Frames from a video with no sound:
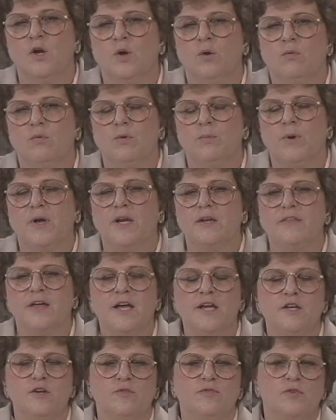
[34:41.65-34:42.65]
We want to
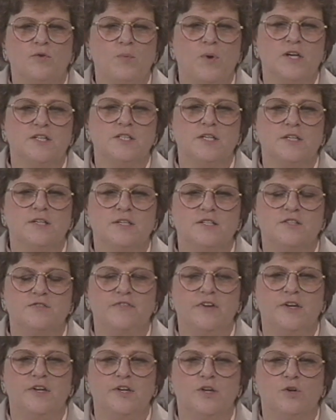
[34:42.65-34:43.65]
thank you for watching this
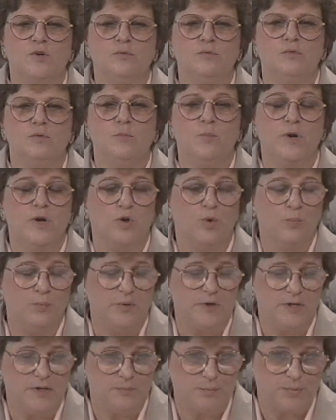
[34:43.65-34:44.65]
video. We hope
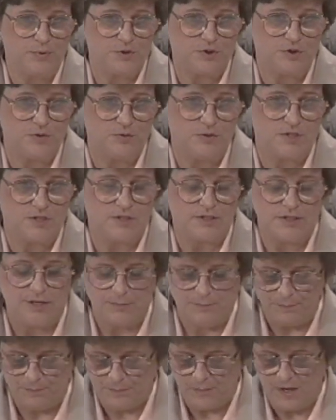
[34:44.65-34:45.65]
we didn't put you to
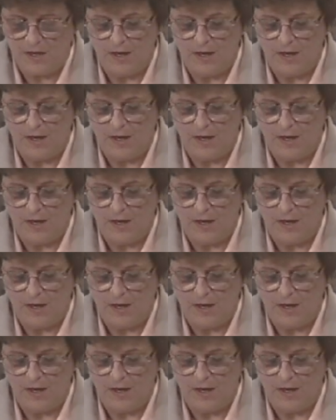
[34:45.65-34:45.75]
sleep.